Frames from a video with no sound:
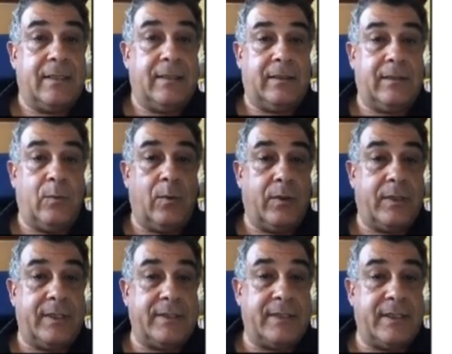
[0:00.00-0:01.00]
in the work
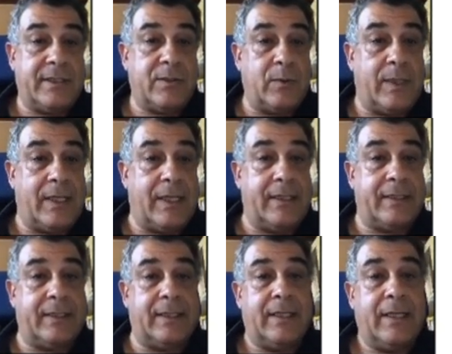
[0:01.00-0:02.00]
is this
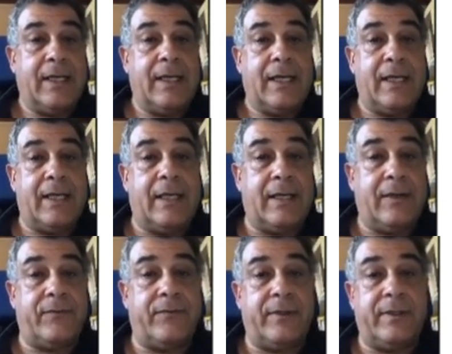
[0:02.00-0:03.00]
one, I
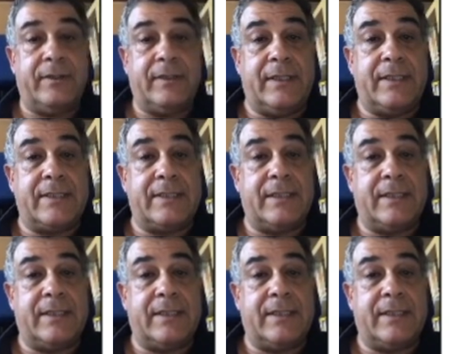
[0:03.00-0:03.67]
have this